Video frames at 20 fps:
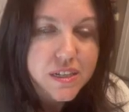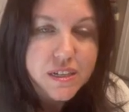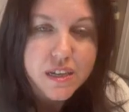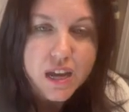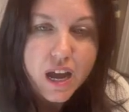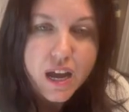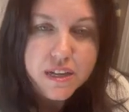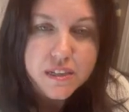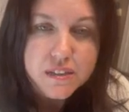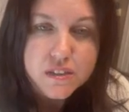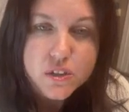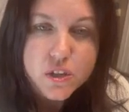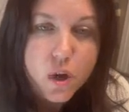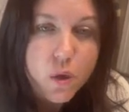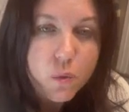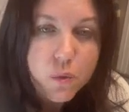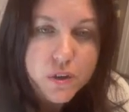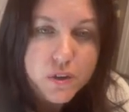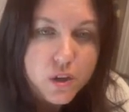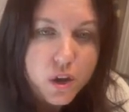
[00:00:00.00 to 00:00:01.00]
Guys,
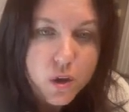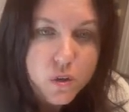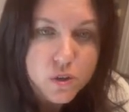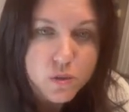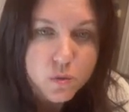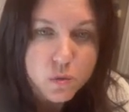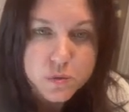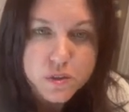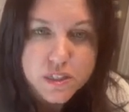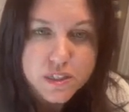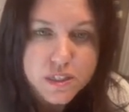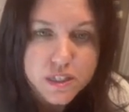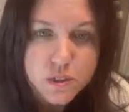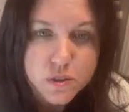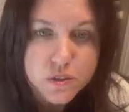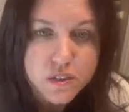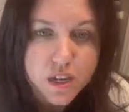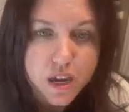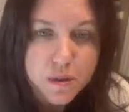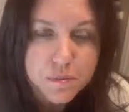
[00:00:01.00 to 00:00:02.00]
no one knows what was
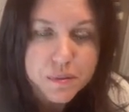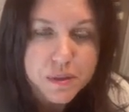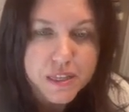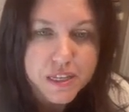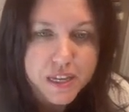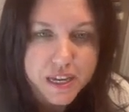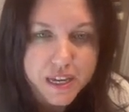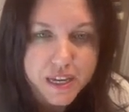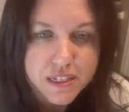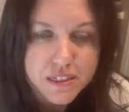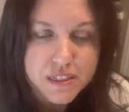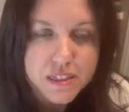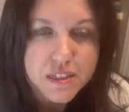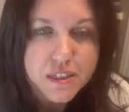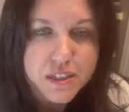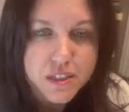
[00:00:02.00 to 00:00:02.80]
sealed up in the end.